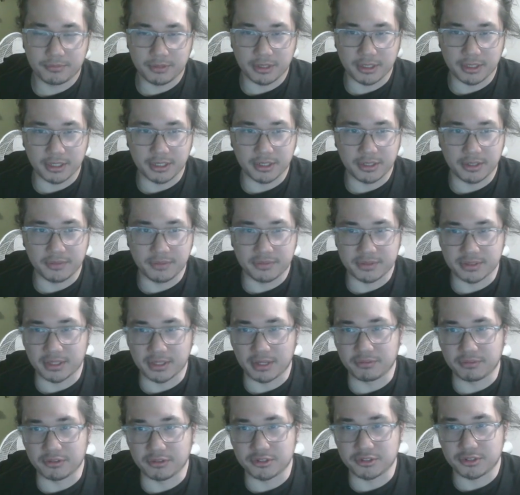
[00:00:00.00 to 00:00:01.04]
If it's
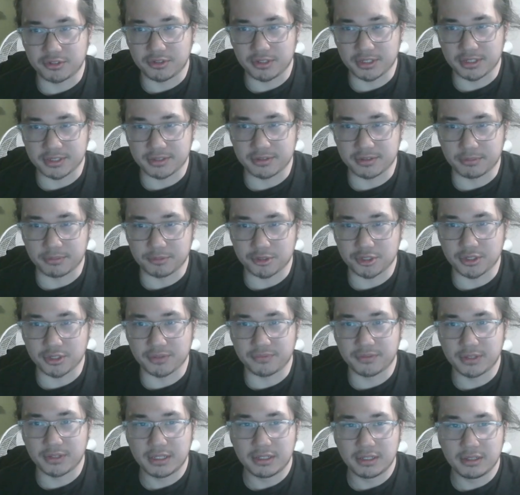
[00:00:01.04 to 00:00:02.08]
Lifeless, you get to dump
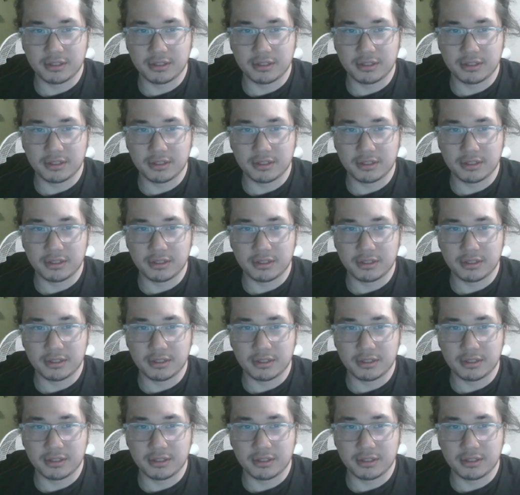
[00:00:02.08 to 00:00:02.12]
Shift.